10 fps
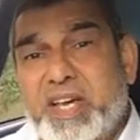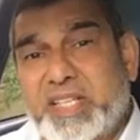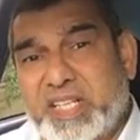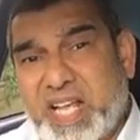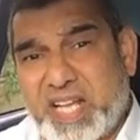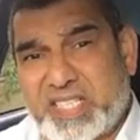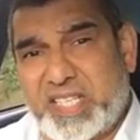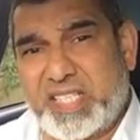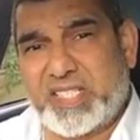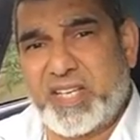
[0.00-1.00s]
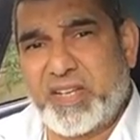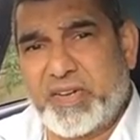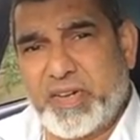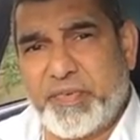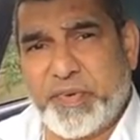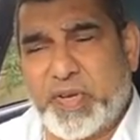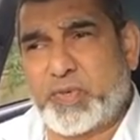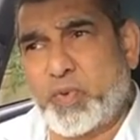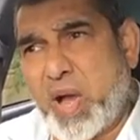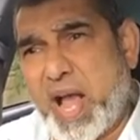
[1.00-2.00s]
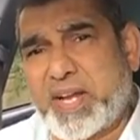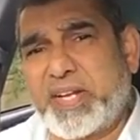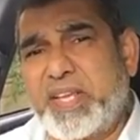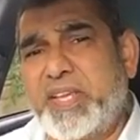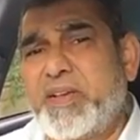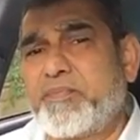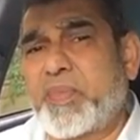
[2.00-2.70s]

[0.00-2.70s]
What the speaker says: and the taxis refer to Hackney